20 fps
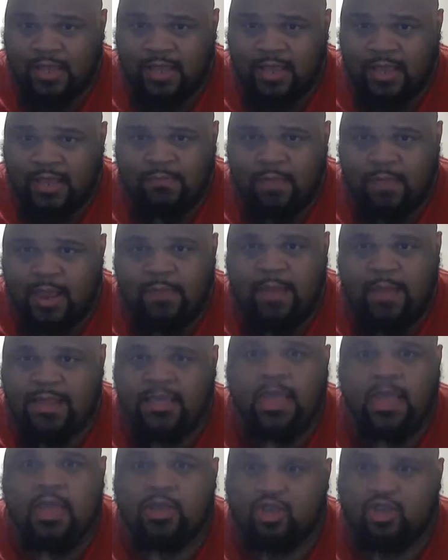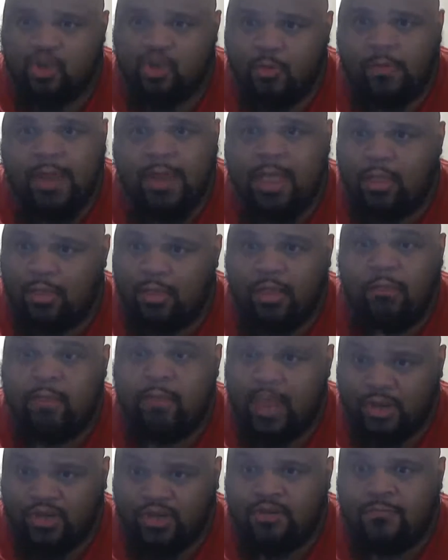Like he makes Superman look like a
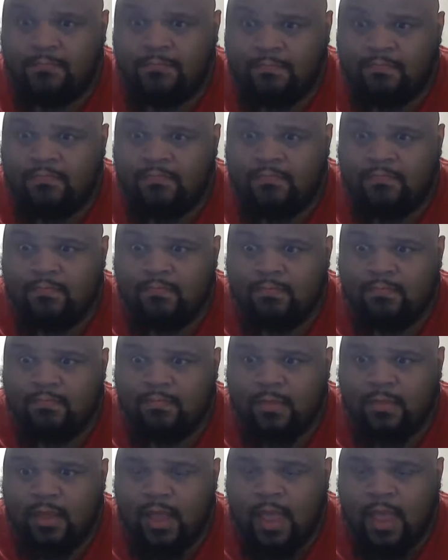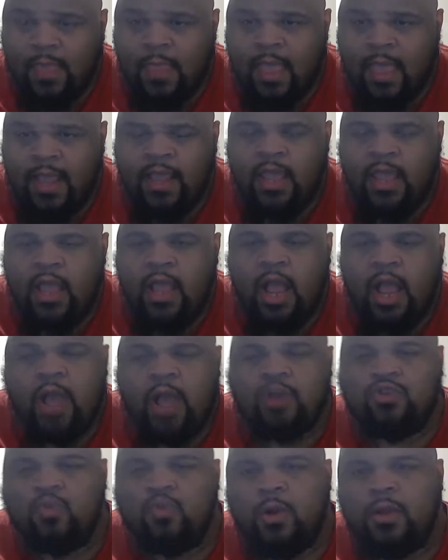bitch. And like I
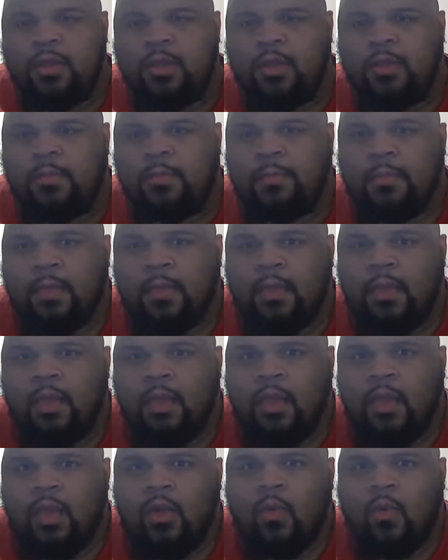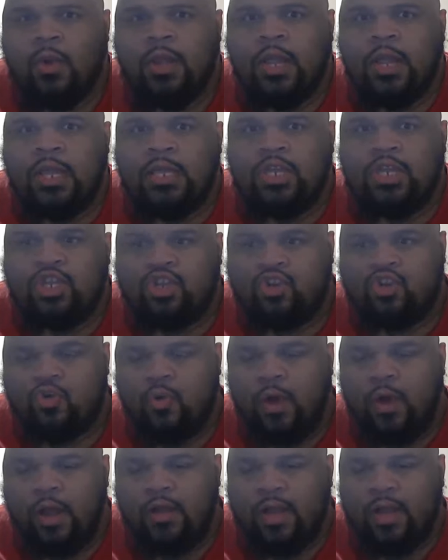was wondering when he
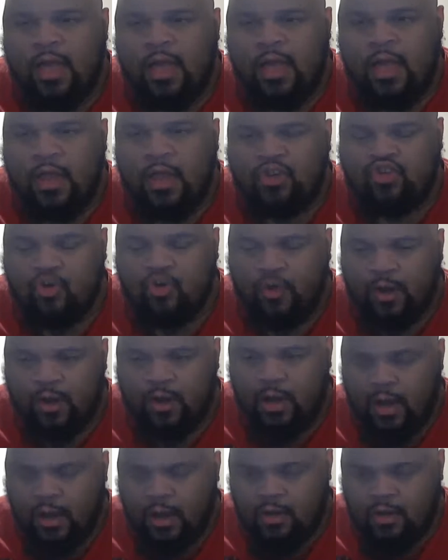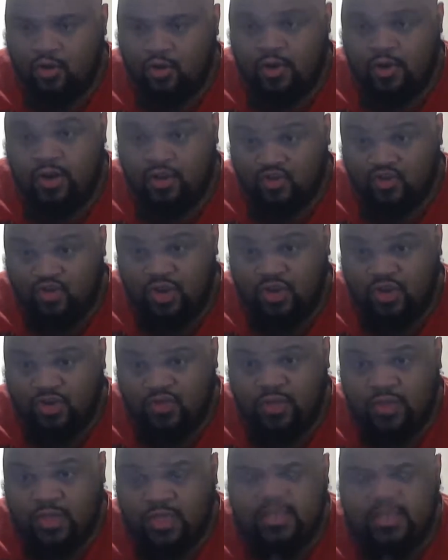destroyed Jordan's
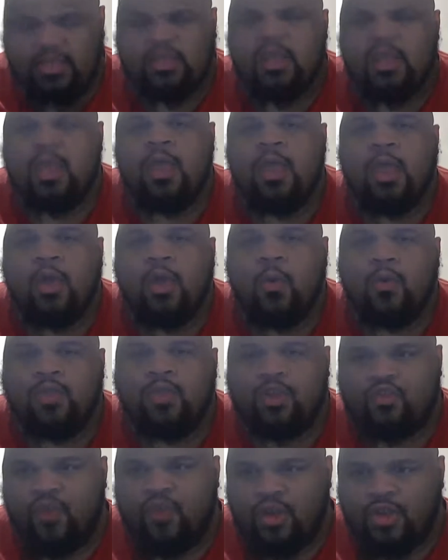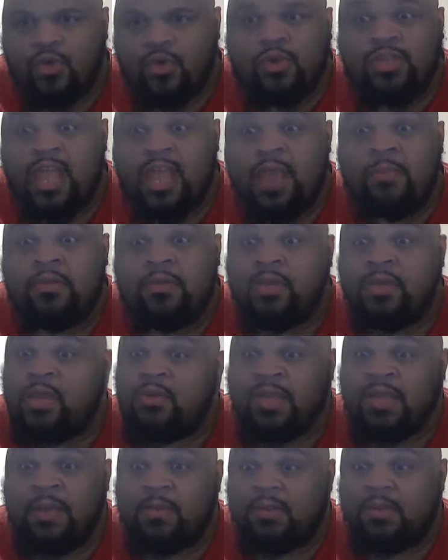crystal like this, because with the crystal he
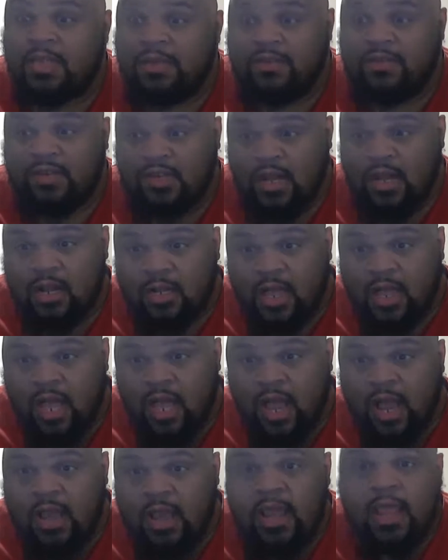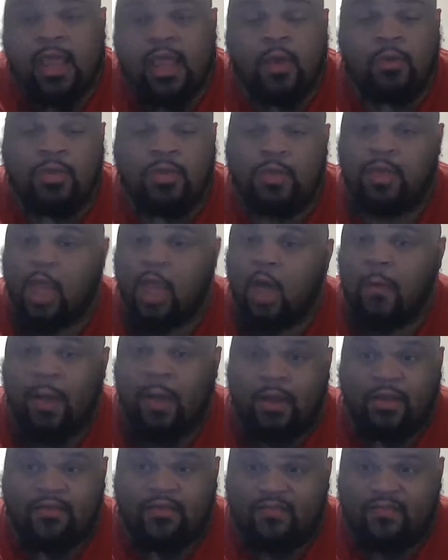was able to save his son a lot. He was able to help
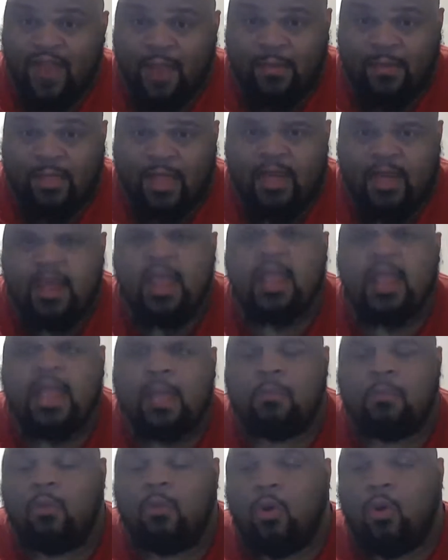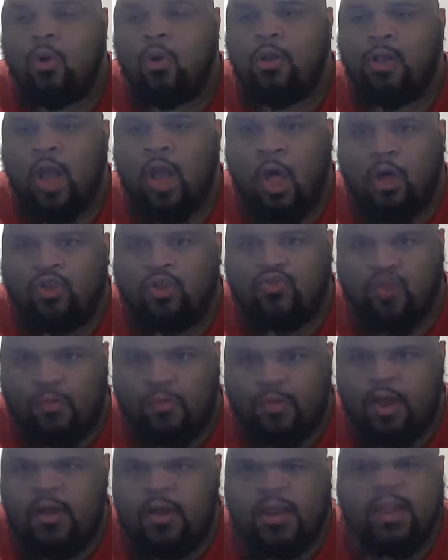out his family a lot, get more knowledge of
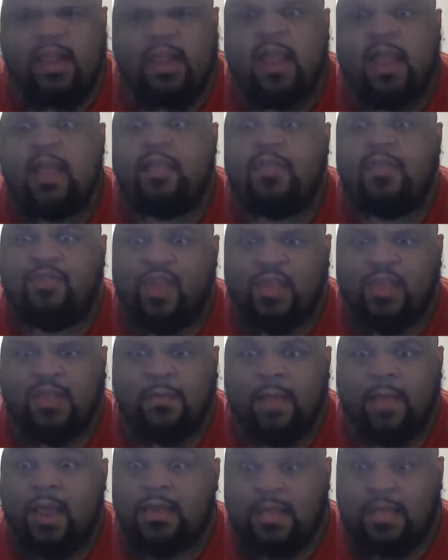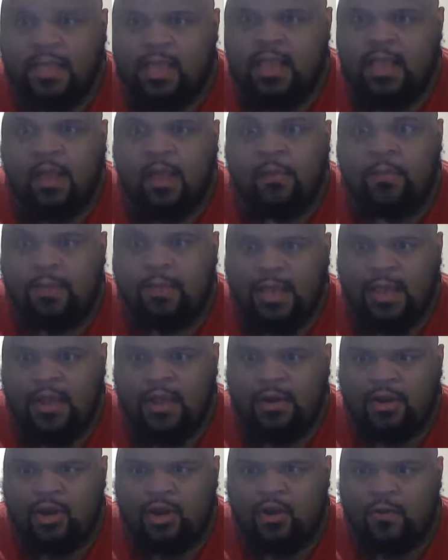Krypton, get things of medicine that help him out.
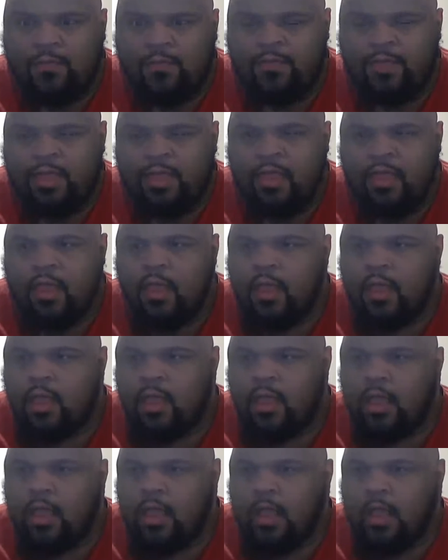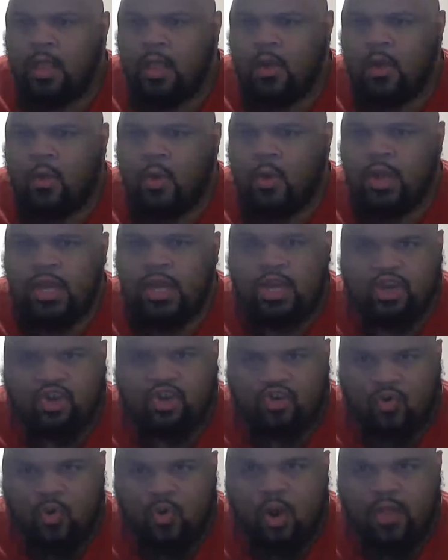You know, when he
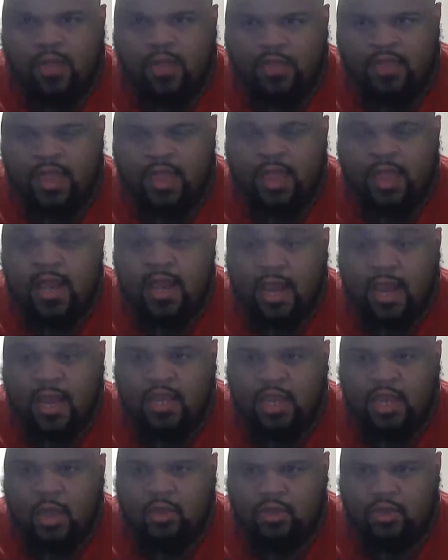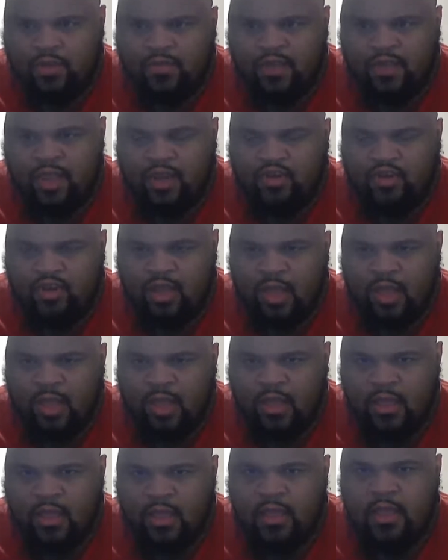destroyed the thing and it killed
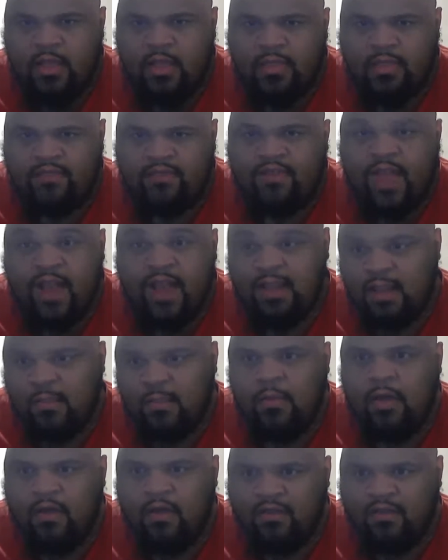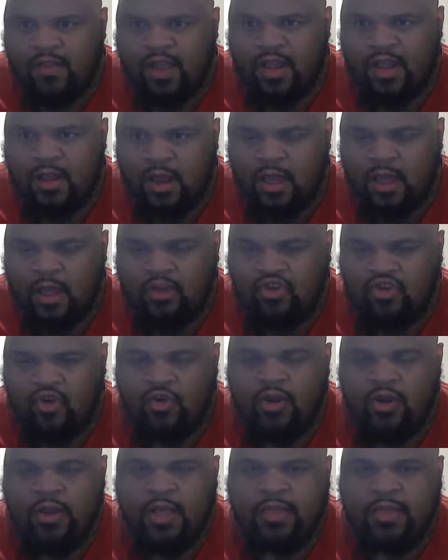the fandom of
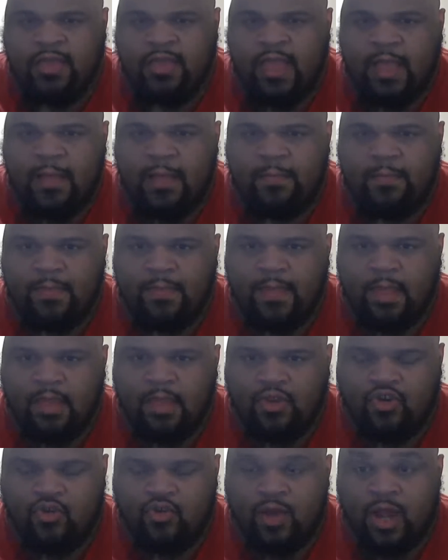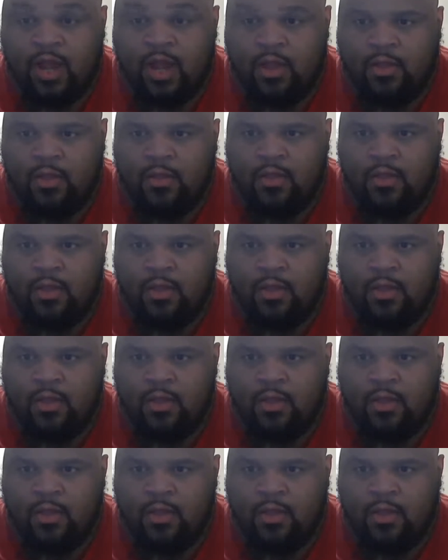Jordan like that, Jor-El.